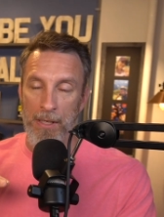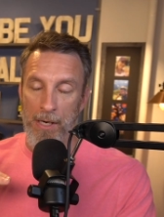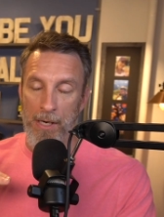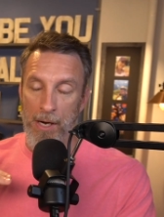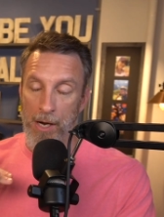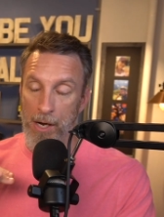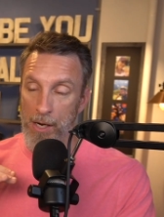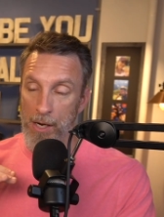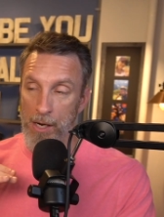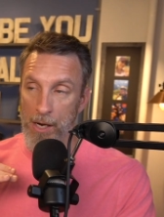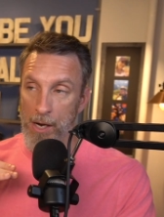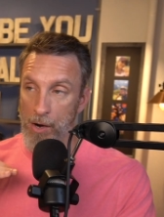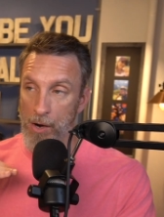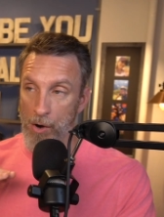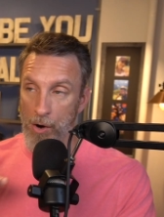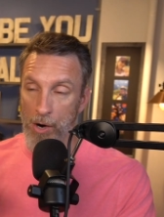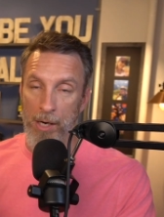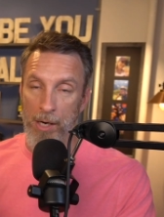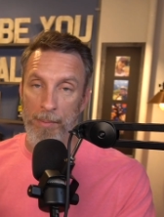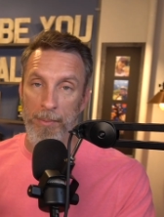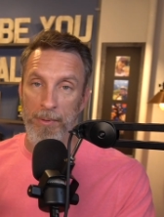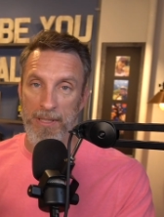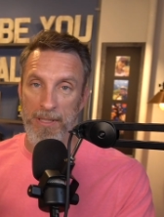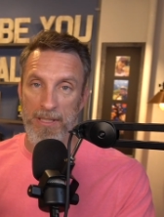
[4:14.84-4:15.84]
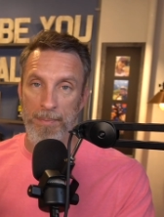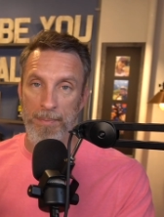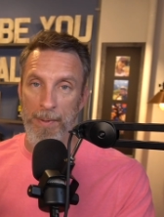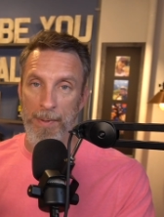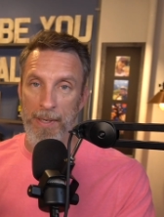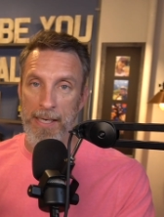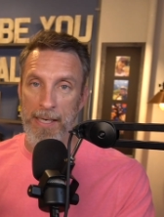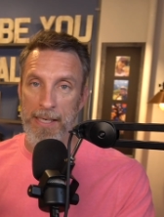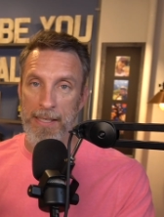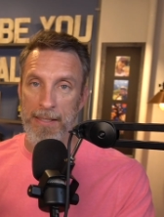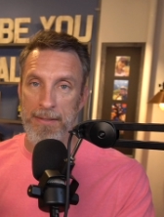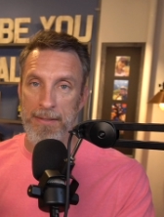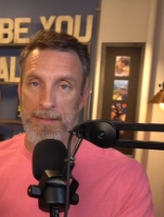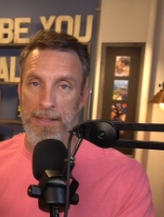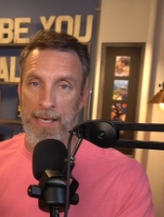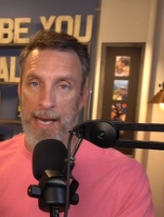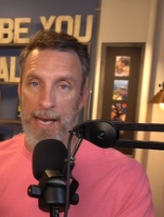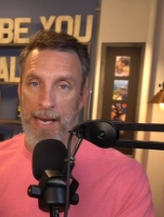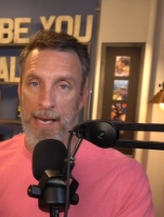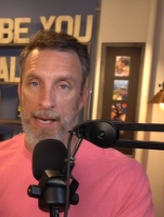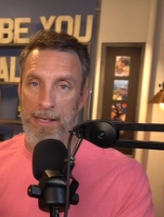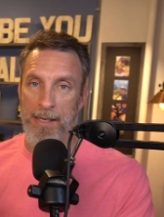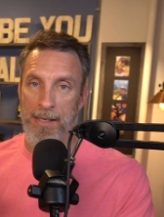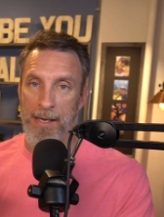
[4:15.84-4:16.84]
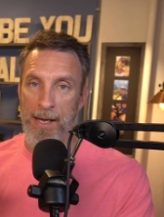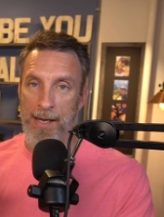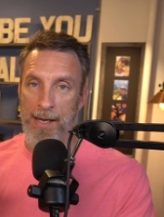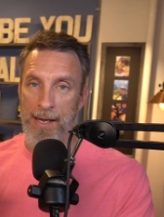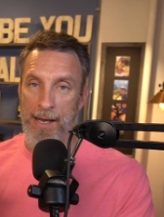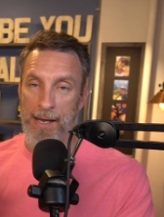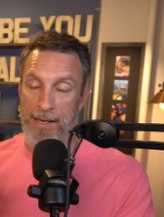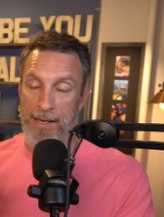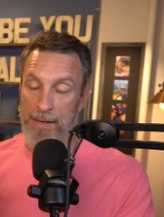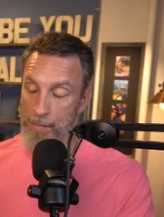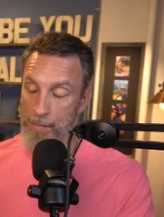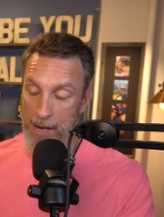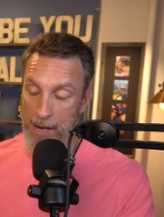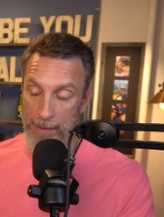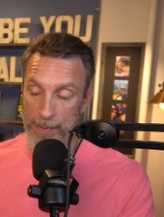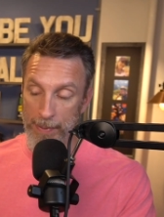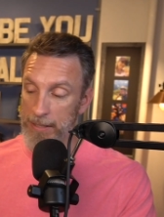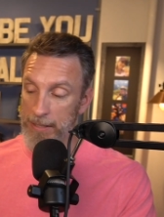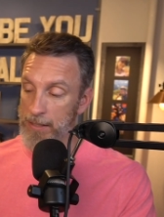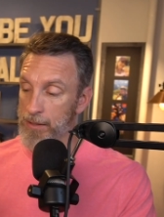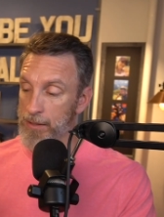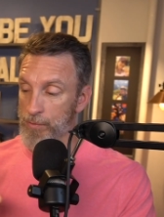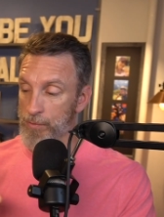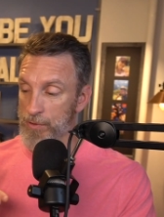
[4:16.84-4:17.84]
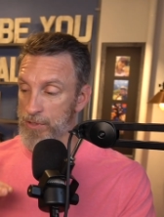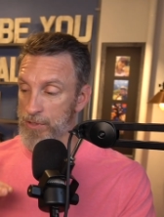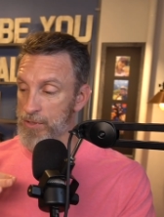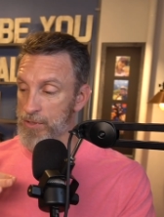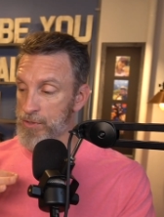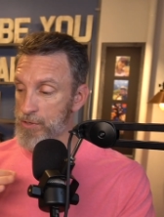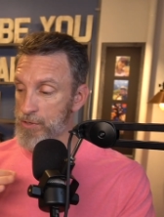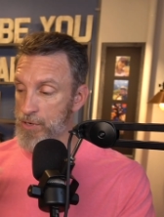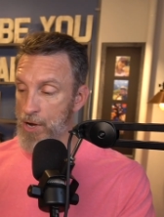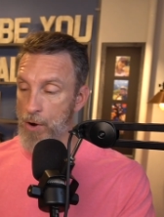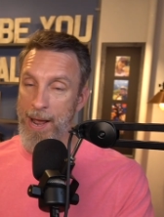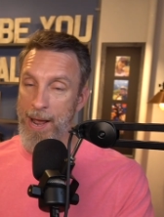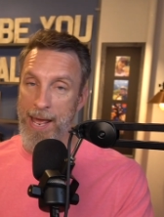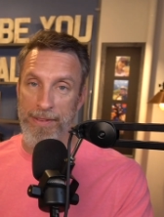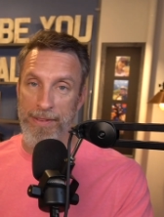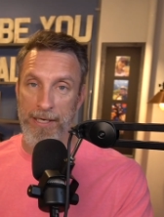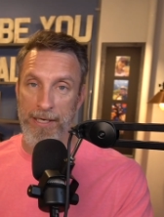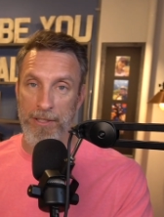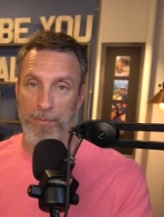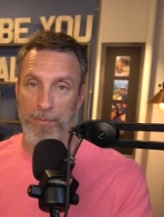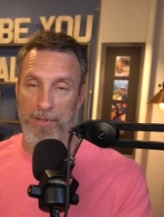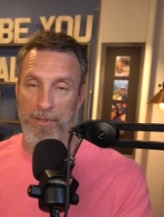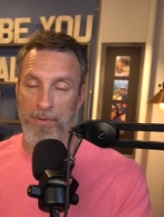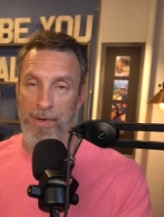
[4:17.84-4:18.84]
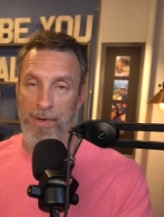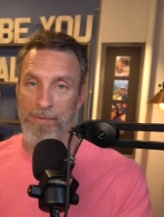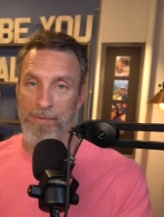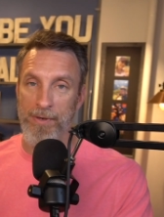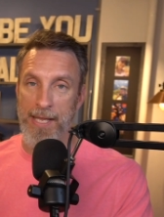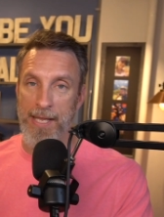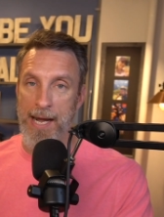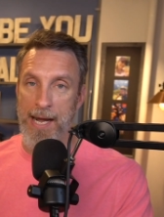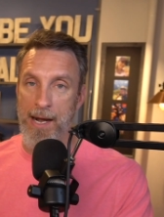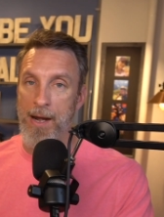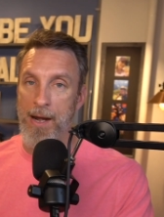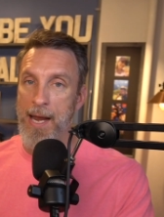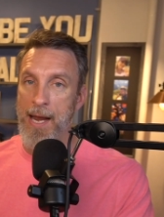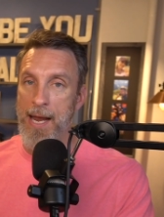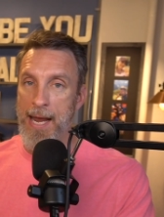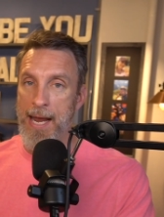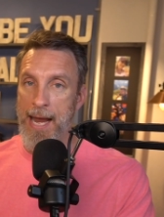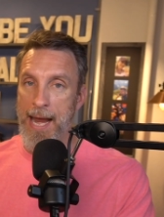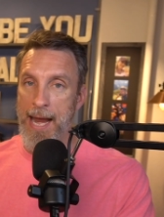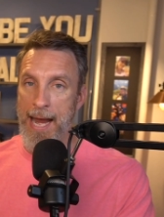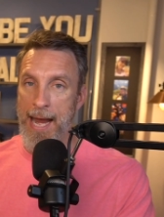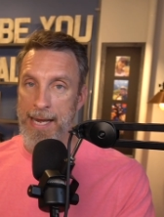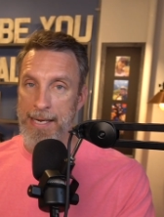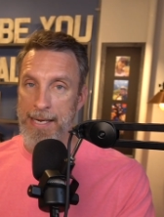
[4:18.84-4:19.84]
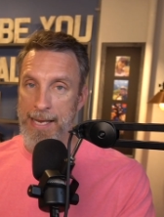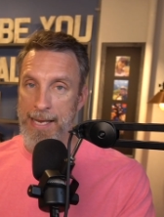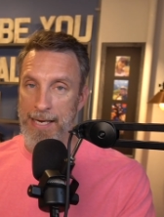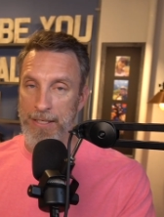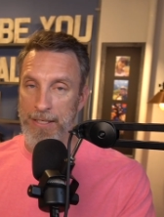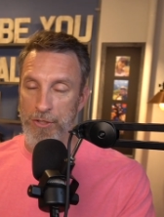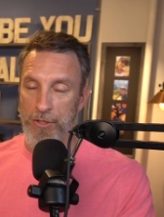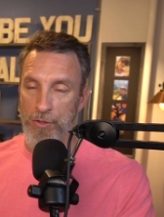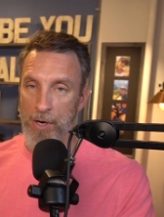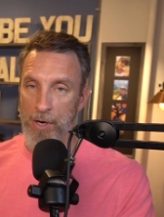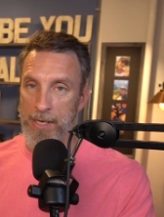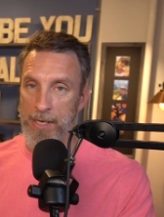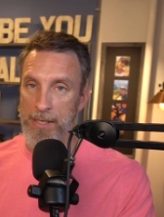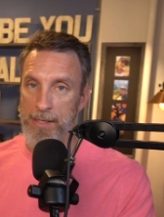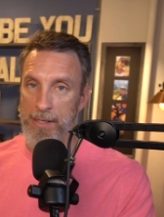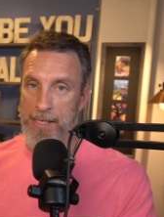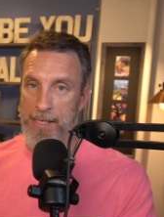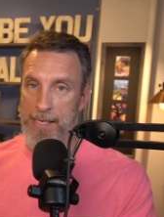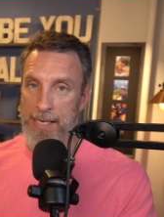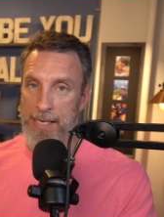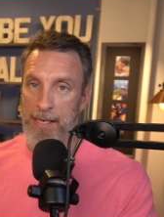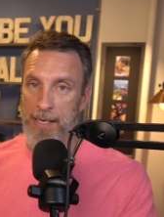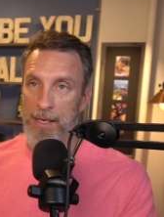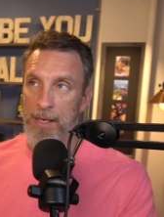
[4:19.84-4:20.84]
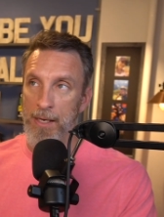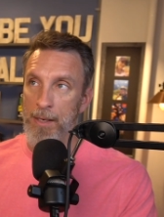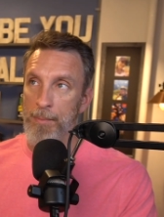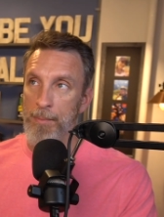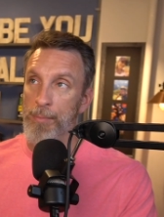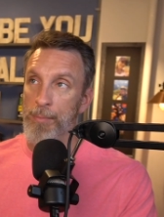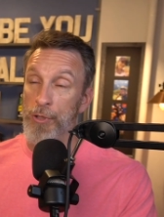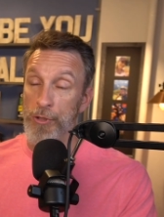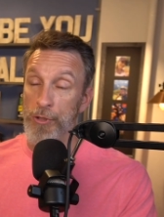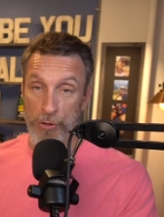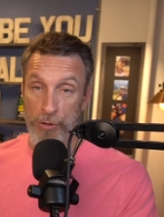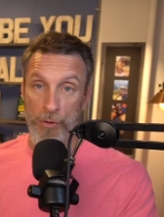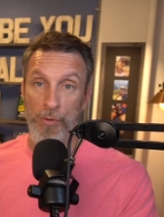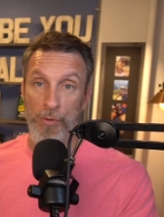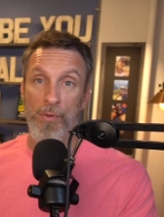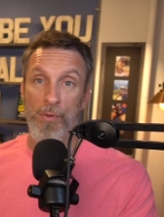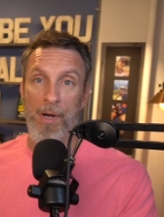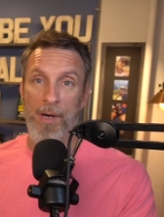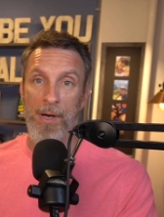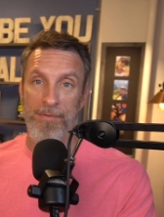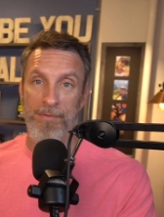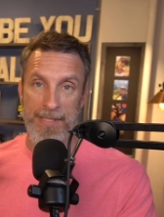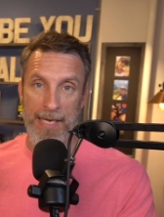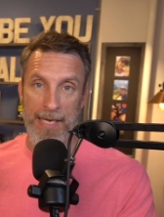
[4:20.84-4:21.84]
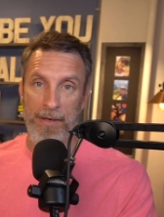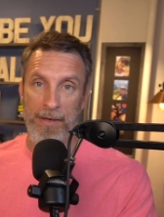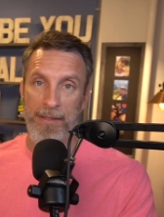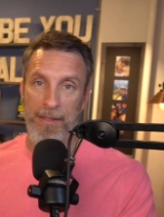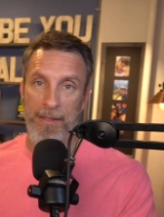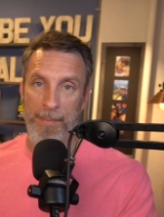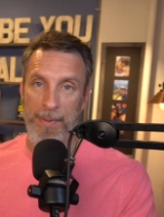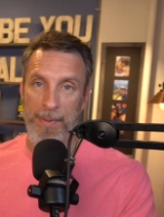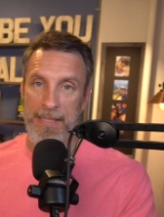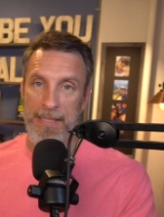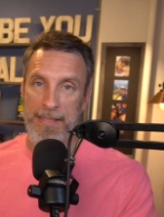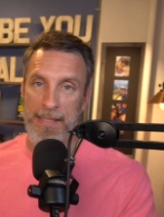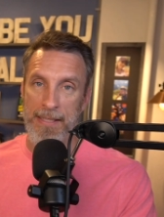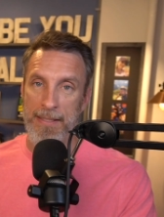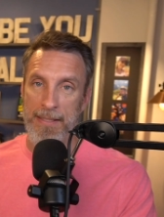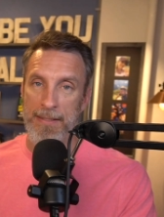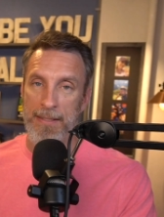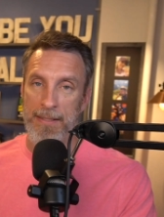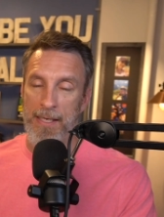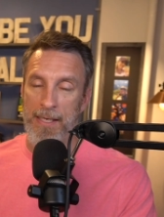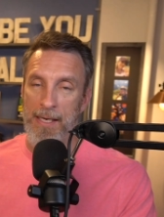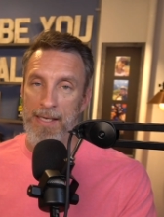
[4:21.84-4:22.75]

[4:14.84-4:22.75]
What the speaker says: a horrible experience, and in my opinion, there was no ethics whatsoever there, and that started the pursuit of selling the business.